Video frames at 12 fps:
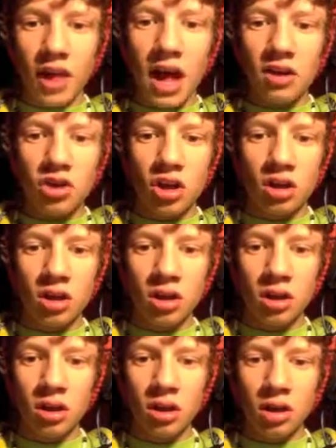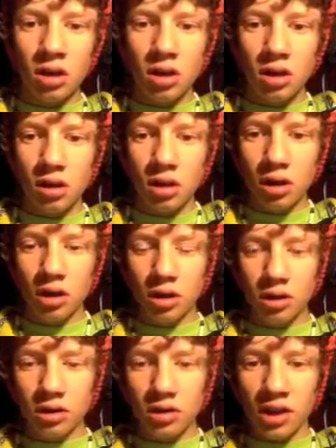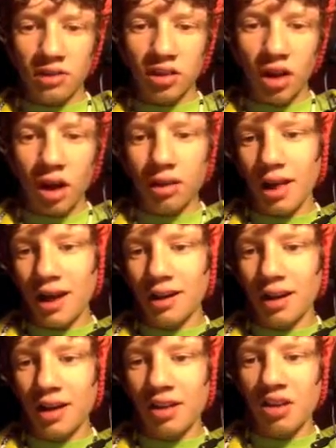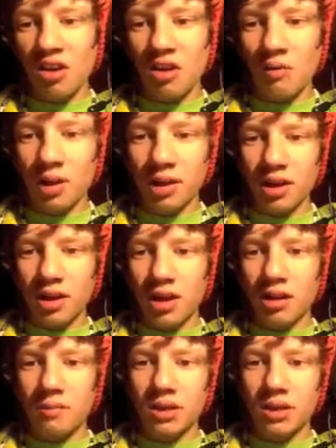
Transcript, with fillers: flashing. Thanks a lot, Lightning. You're really